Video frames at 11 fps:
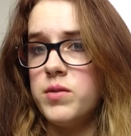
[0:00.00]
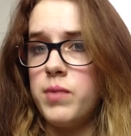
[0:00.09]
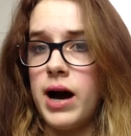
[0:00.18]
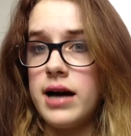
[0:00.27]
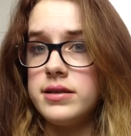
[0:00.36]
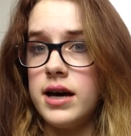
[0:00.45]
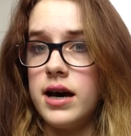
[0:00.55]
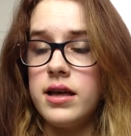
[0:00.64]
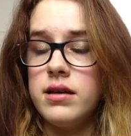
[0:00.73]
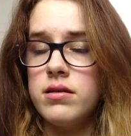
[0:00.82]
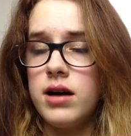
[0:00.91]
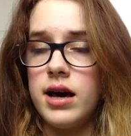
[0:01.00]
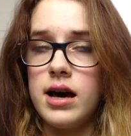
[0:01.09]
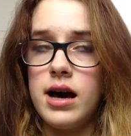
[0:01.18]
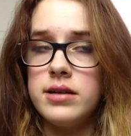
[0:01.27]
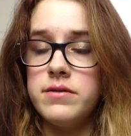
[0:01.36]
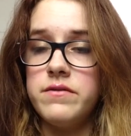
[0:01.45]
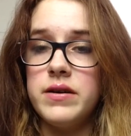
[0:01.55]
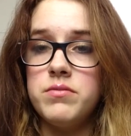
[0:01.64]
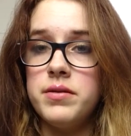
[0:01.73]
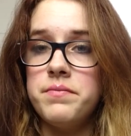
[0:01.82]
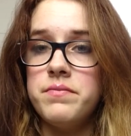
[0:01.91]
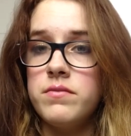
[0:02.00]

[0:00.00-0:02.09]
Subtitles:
bad day I had in February,